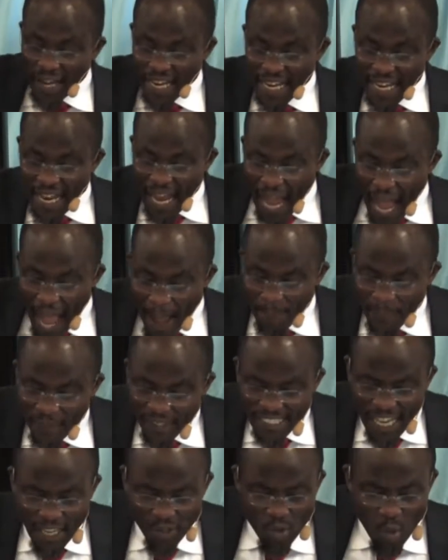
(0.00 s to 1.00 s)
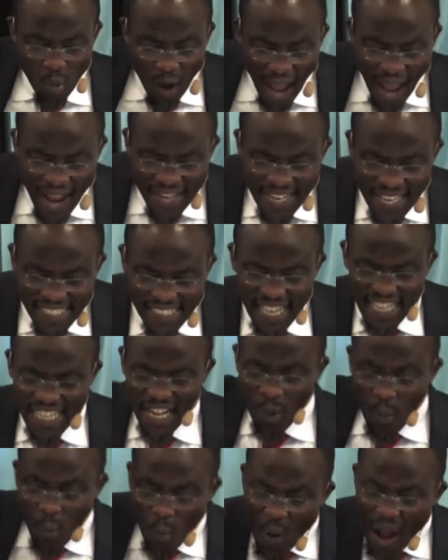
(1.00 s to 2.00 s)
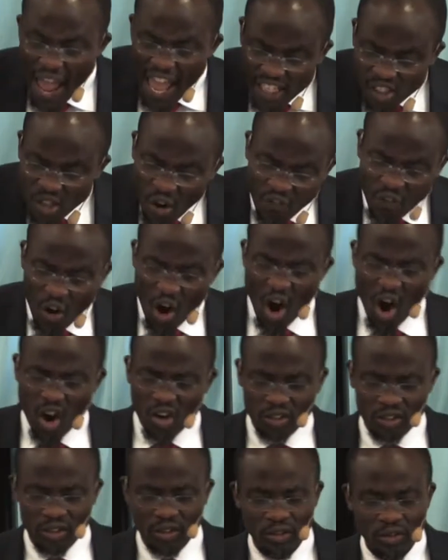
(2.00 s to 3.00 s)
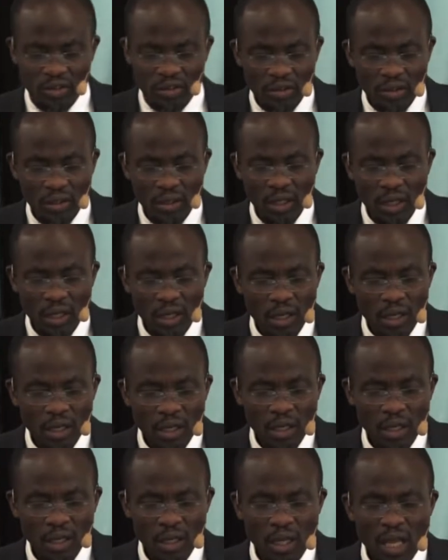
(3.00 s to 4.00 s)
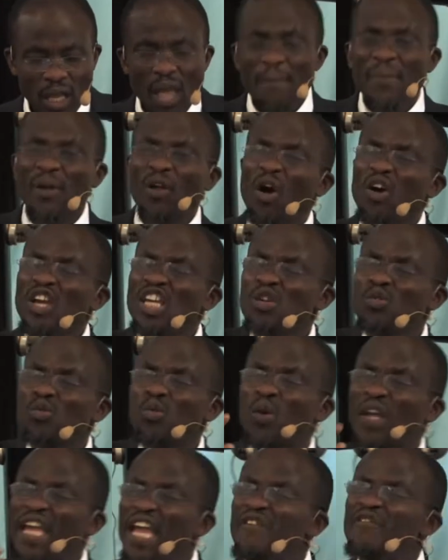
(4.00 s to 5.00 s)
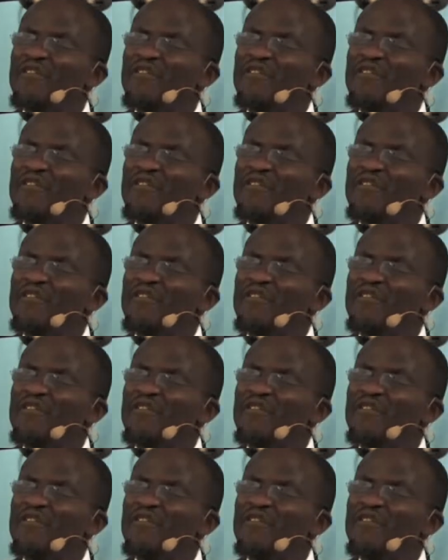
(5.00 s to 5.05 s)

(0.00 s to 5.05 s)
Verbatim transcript: it happens that you understand the ways of God because He will give